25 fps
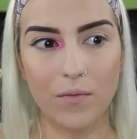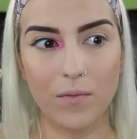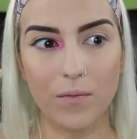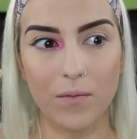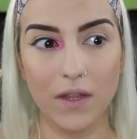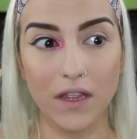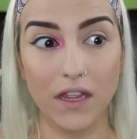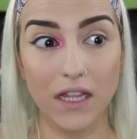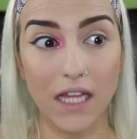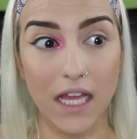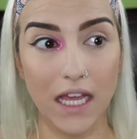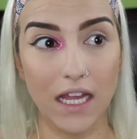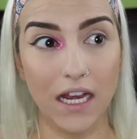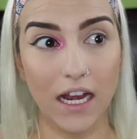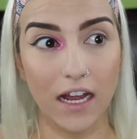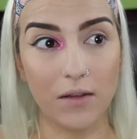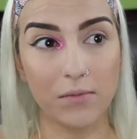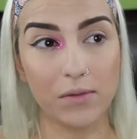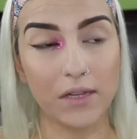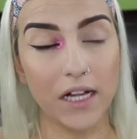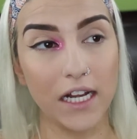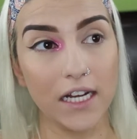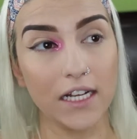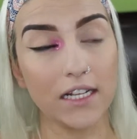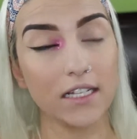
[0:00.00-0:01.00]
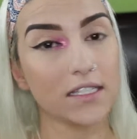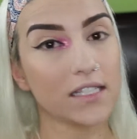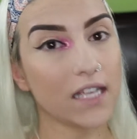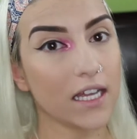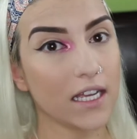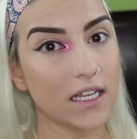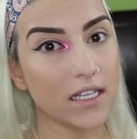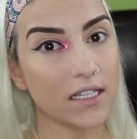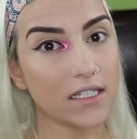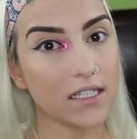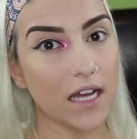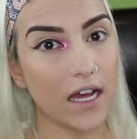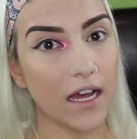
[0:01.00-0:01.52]
But then I applied it a
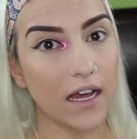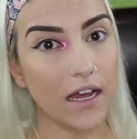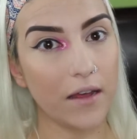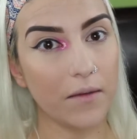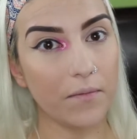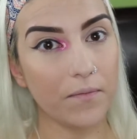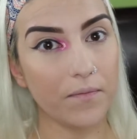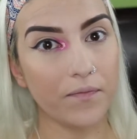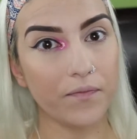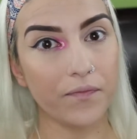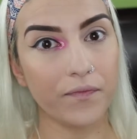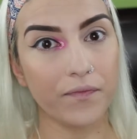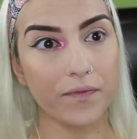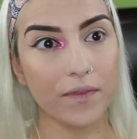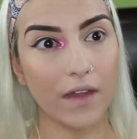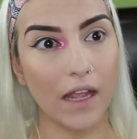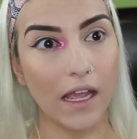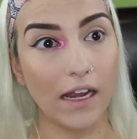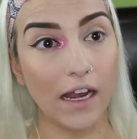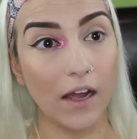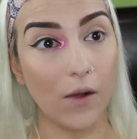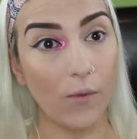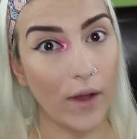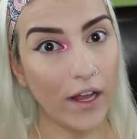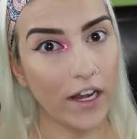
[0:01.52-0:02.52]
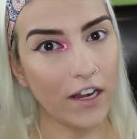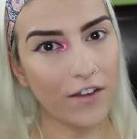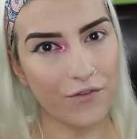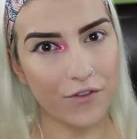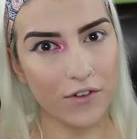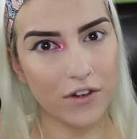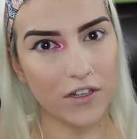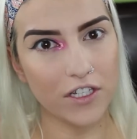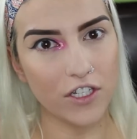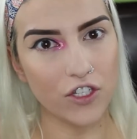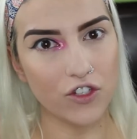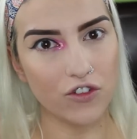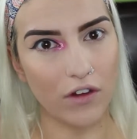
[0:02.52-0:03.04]
second time, and I waited for
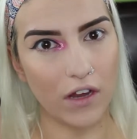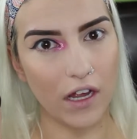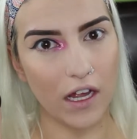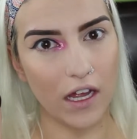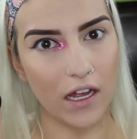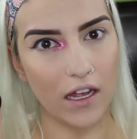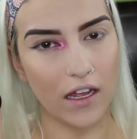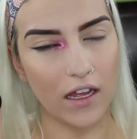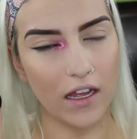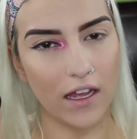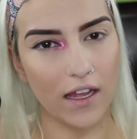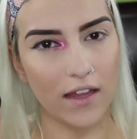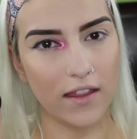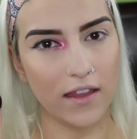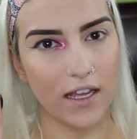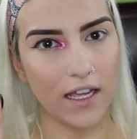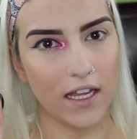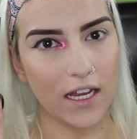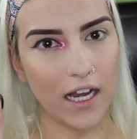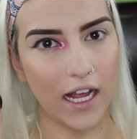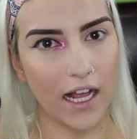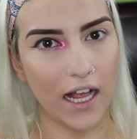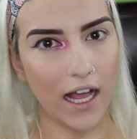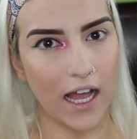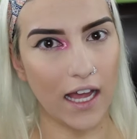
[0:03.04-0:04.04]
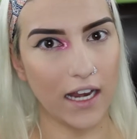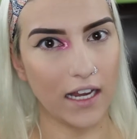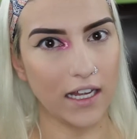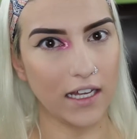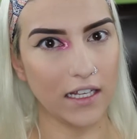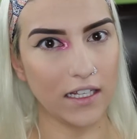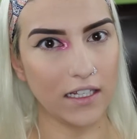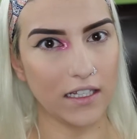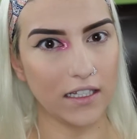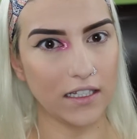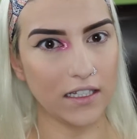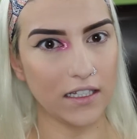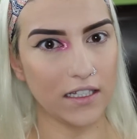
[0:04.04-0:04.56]
it to dry, and then I kind
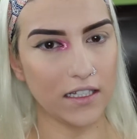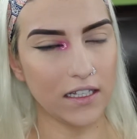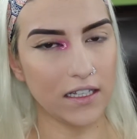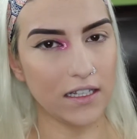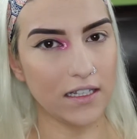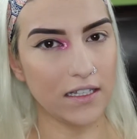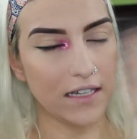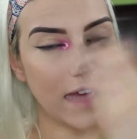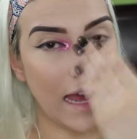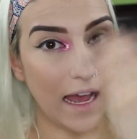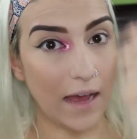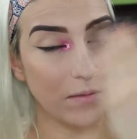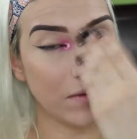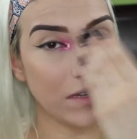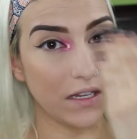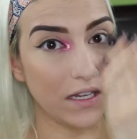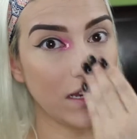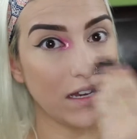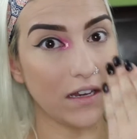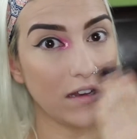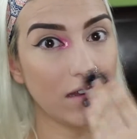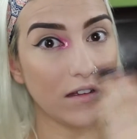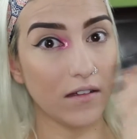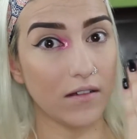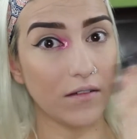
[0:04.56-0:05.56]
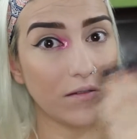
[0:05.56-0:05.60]
of dabbed it.